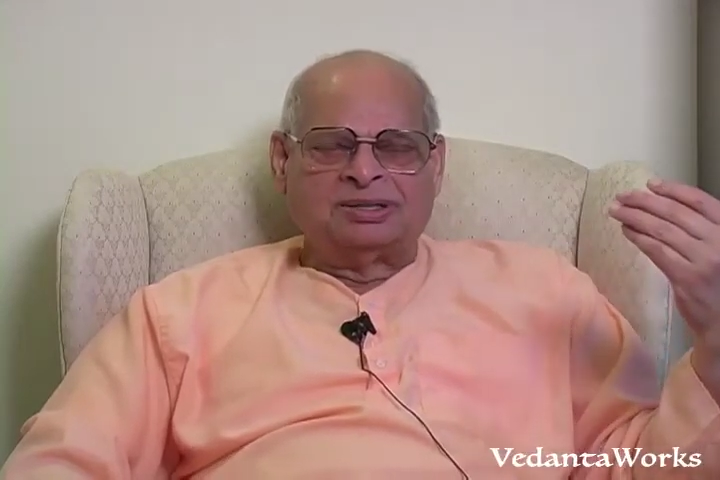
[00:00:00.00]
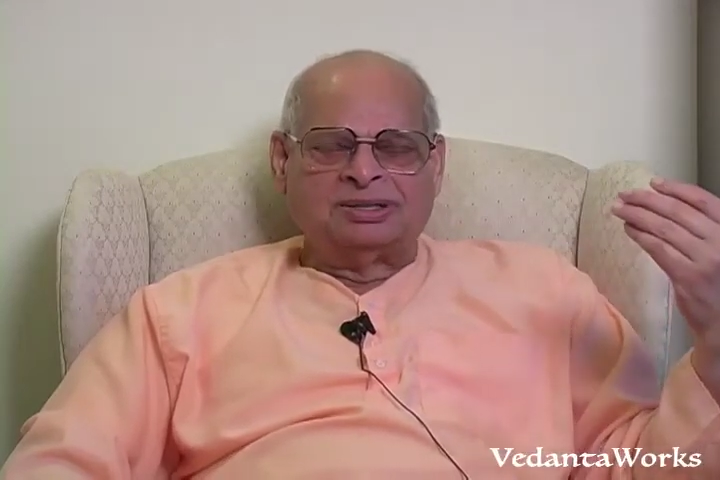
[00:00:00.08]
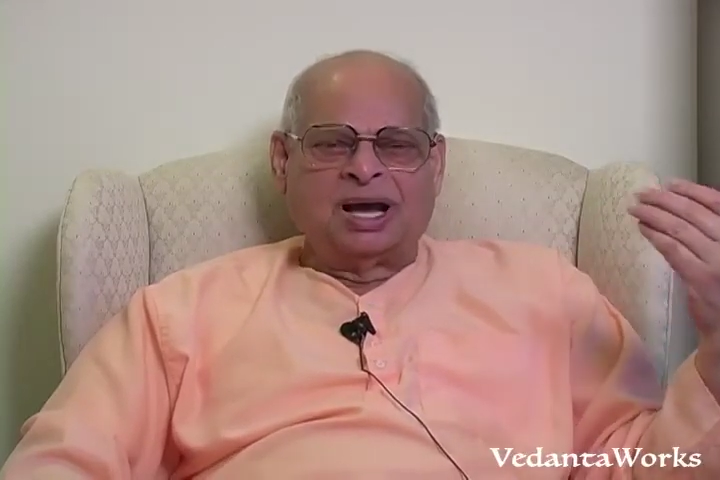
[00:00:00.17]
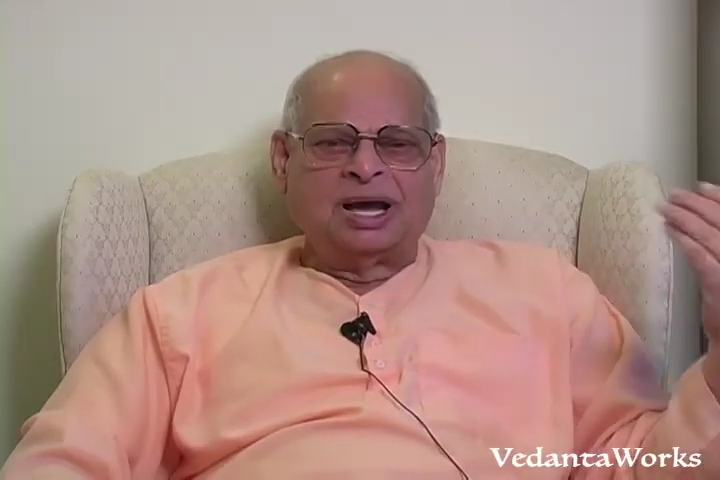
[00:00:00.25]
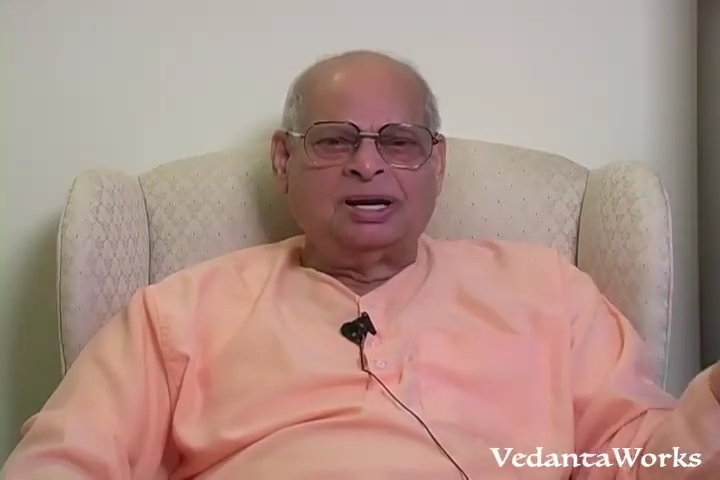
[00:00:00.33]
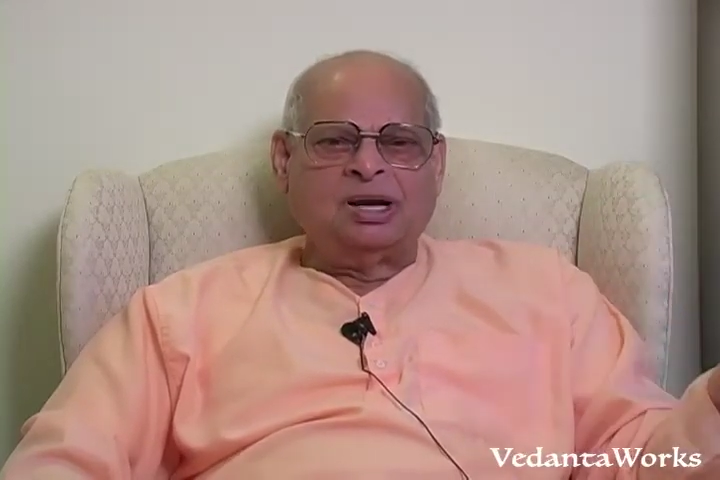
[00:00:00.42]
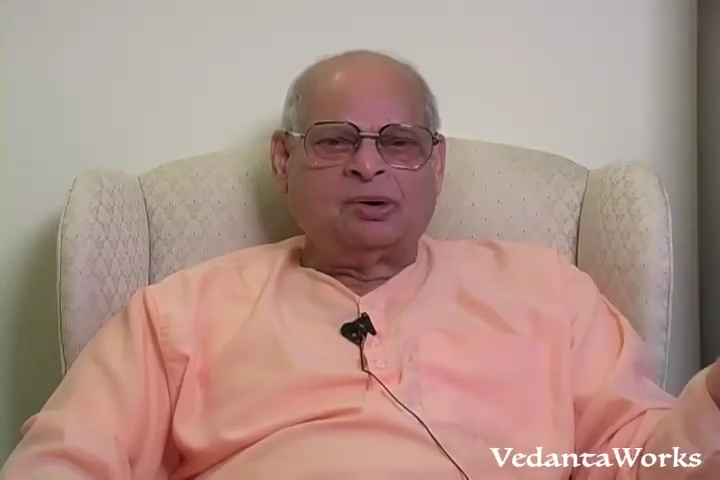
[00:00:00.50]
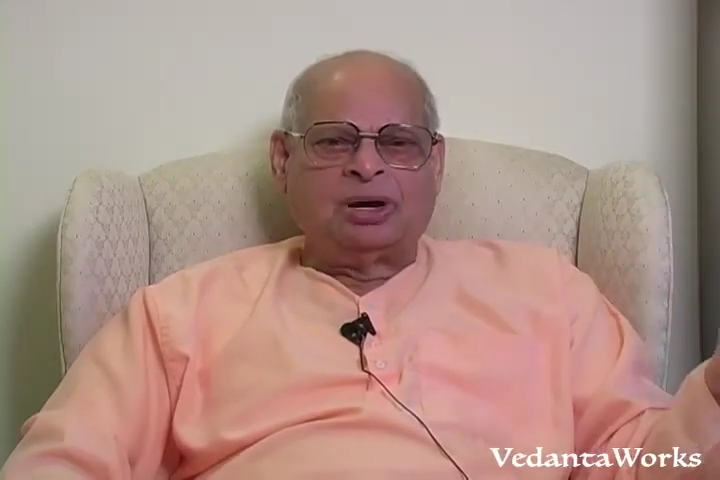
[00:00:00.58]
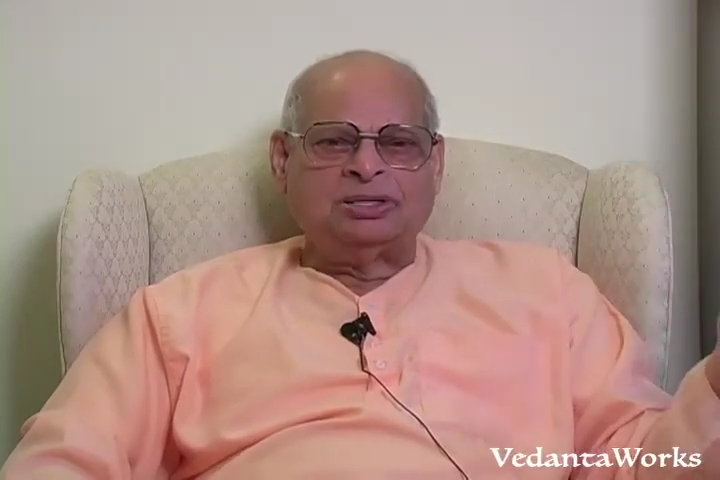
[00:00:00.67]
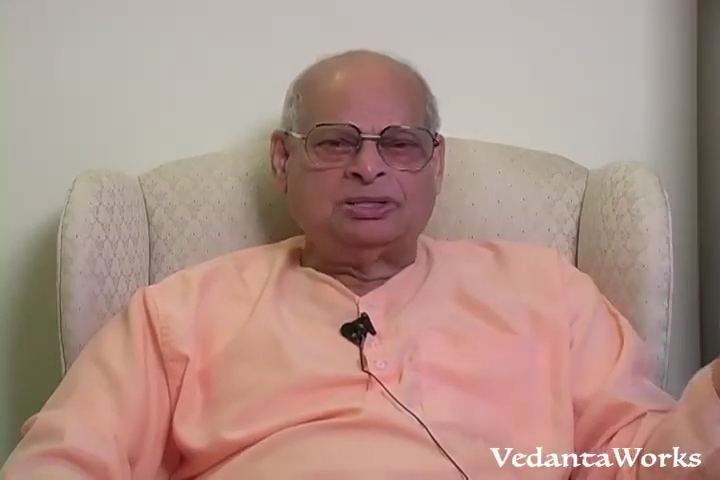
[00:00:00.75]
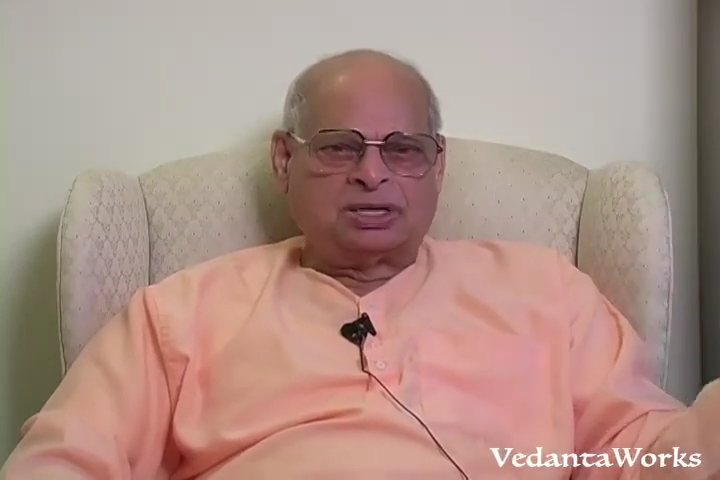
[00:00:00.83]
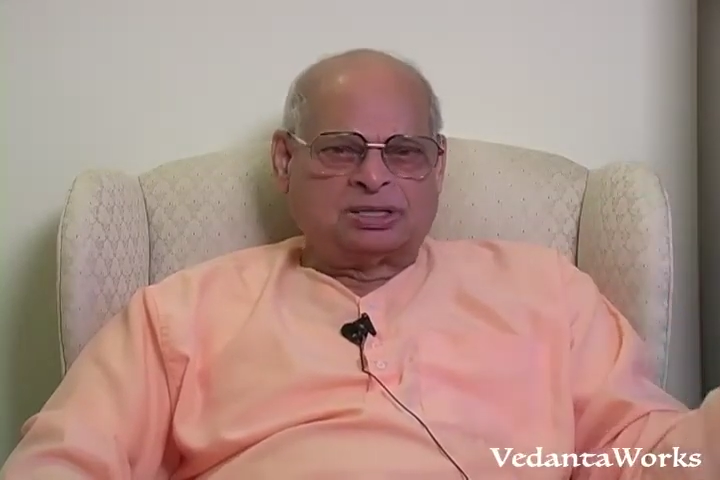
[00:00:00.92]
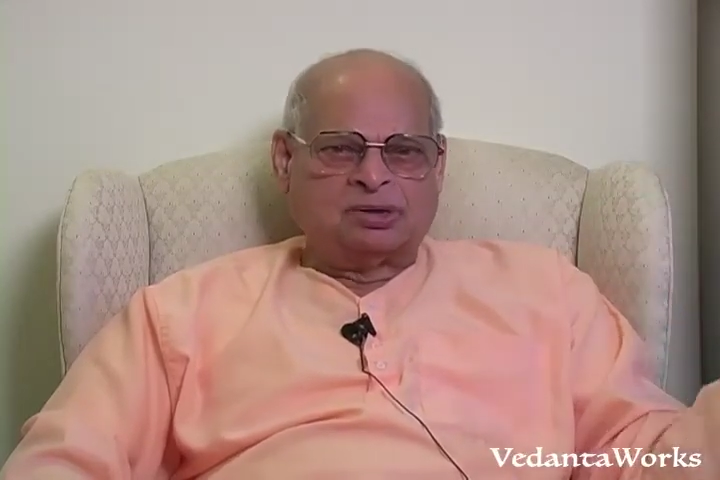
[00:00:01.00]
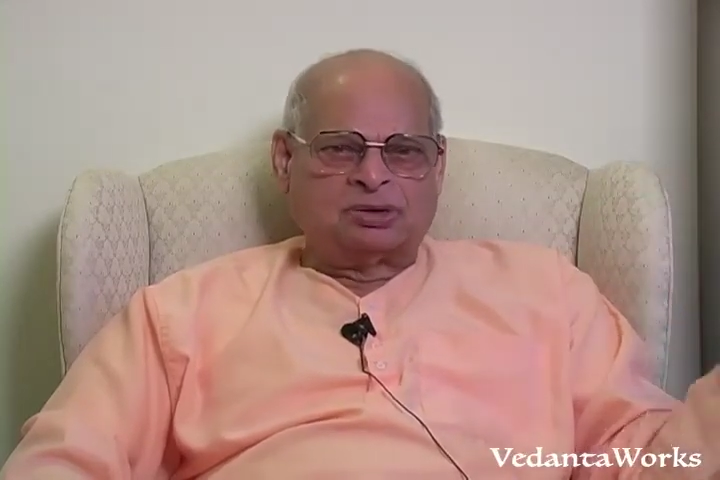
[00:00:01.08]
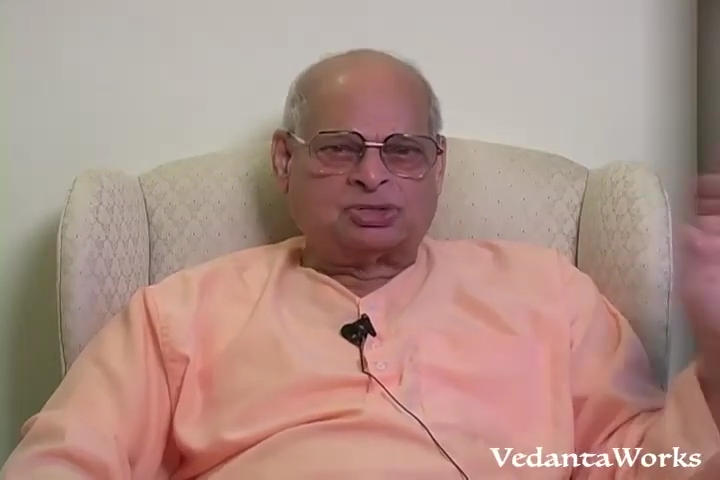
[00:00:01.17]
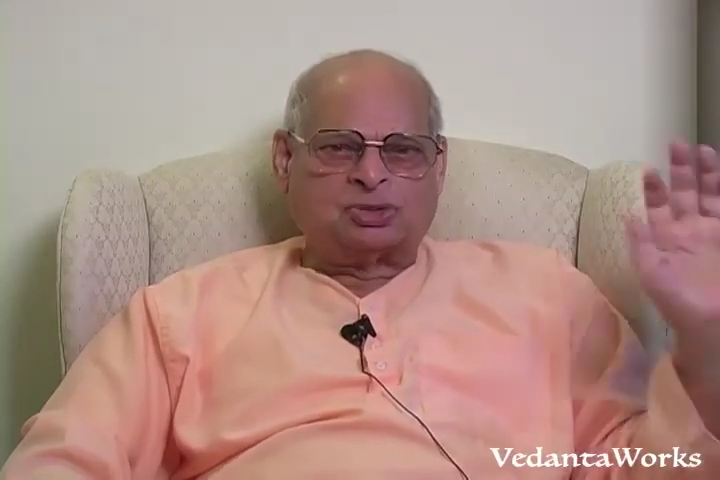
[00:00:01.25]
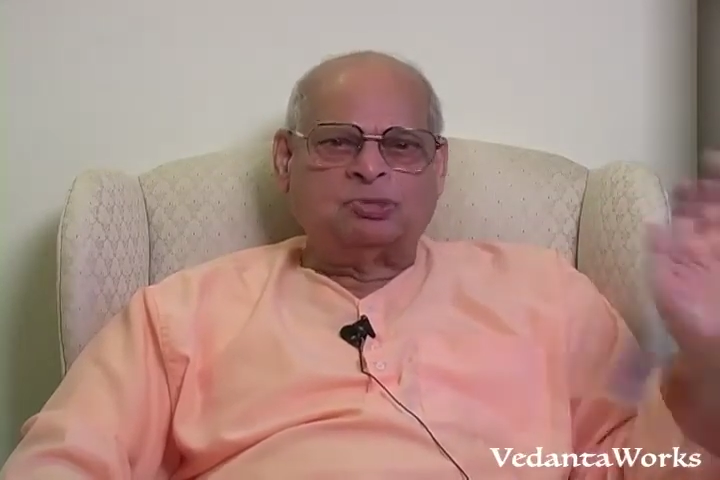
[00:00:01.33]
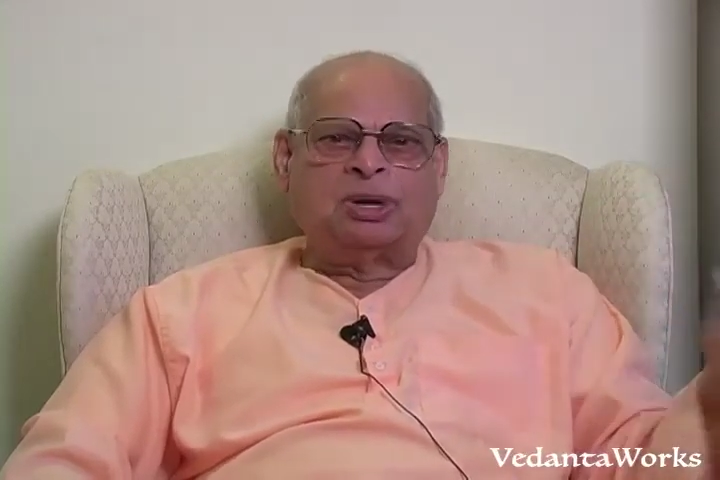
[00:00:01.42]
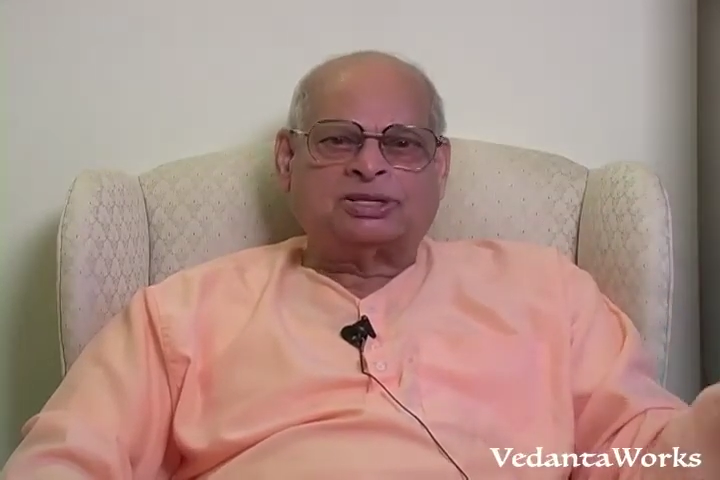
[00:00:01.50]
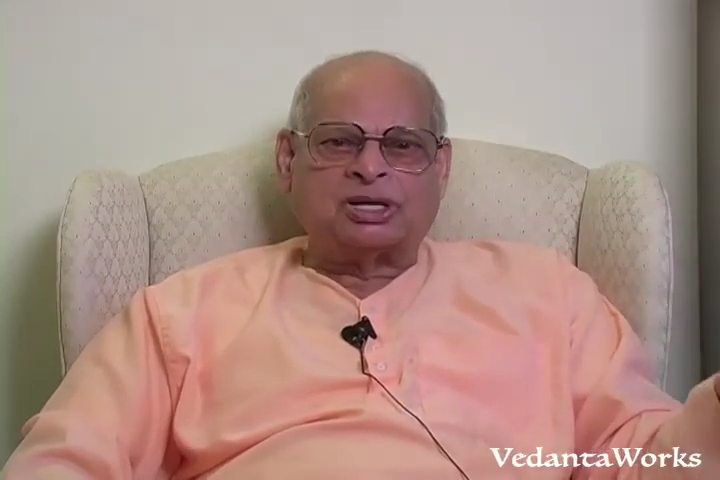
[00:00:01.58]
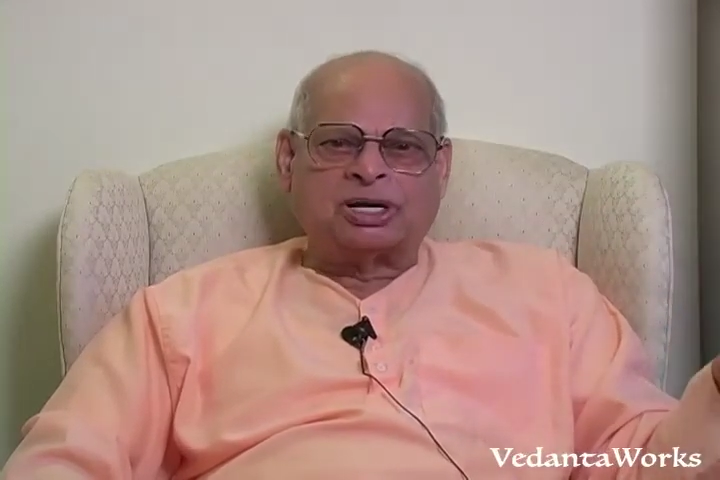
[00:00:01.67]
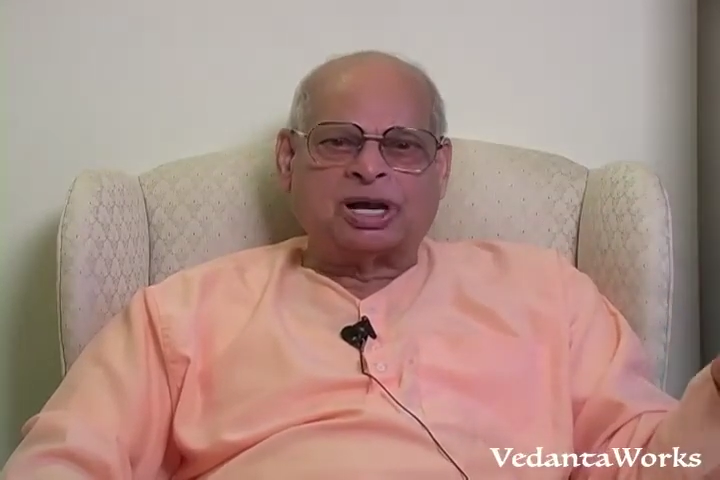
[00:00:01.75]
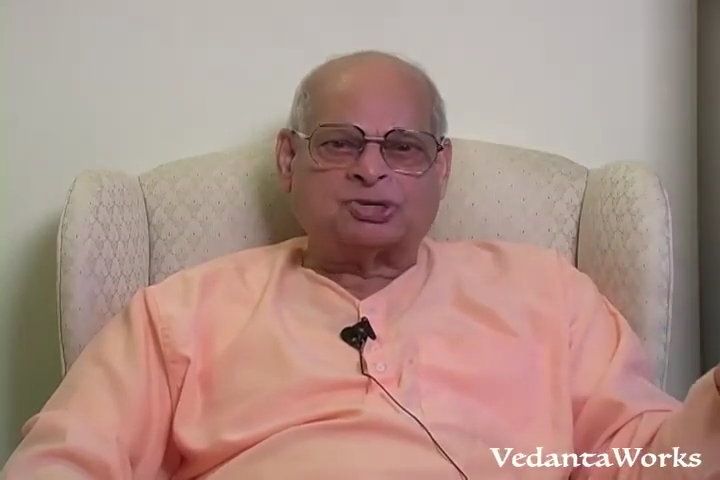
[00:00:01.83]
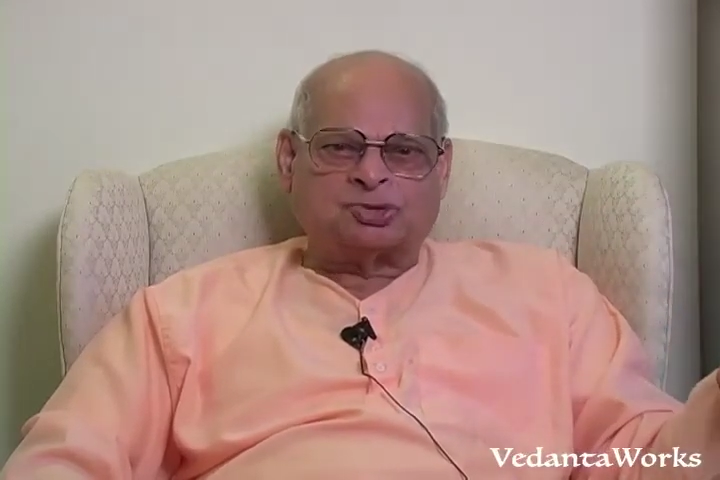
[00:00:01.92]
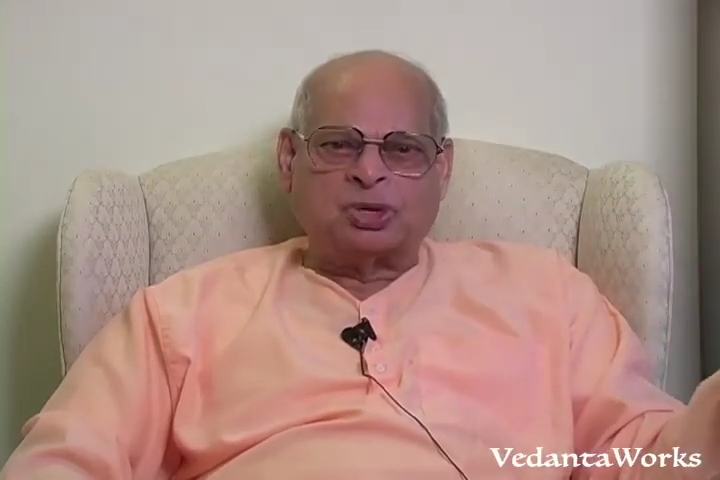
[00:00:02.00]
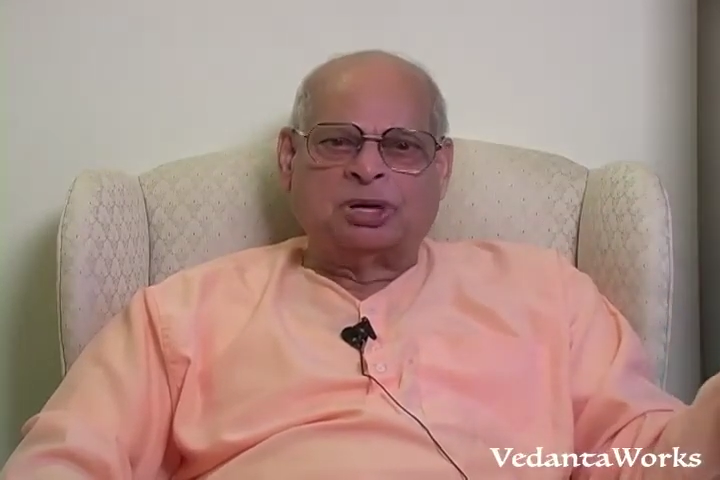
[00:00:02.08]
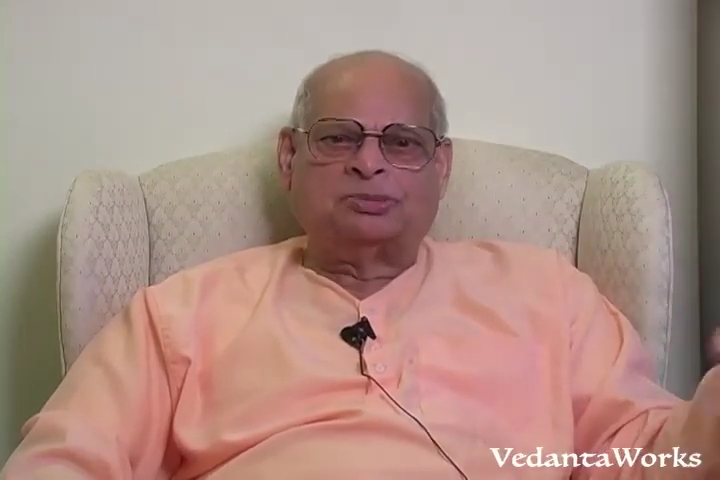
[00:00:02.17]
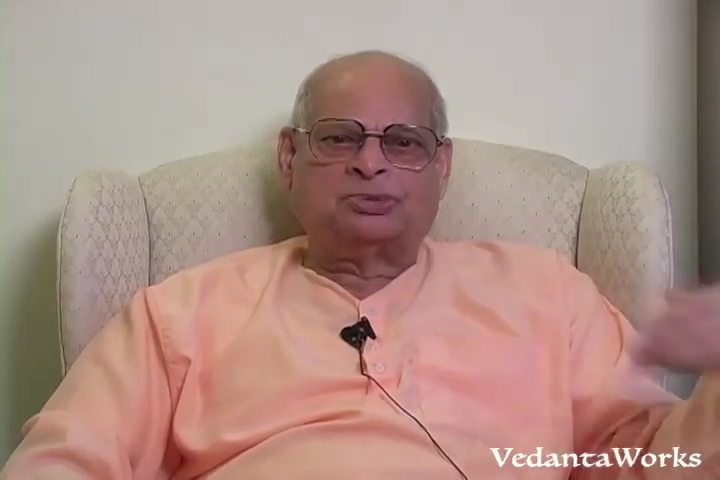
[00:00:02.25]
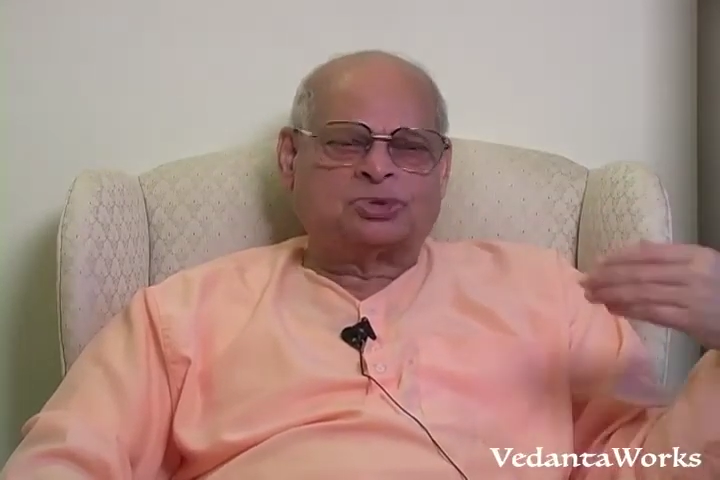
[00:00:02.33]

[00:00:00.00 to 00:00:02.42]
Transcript: the idea was that he was too much a rust to him,